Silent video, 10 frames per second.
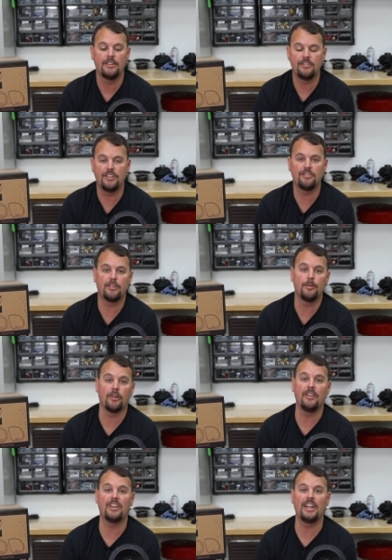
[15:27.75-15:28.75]
system
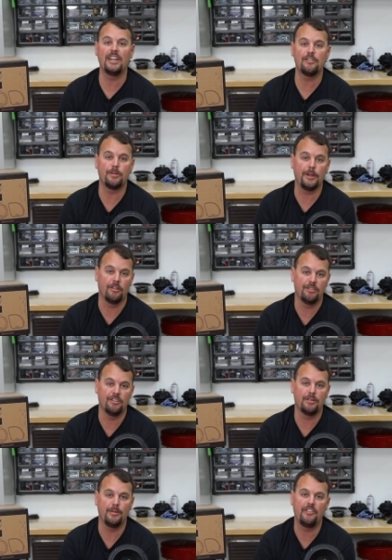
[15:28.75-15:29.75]
or even an 8-speaker
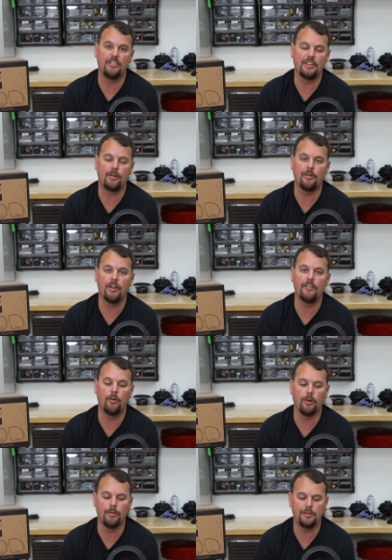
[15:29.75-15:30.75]
system if you stick with all
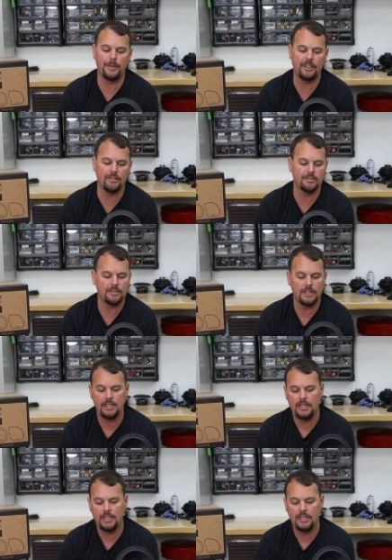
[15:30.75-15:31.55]
4 ohm speakers.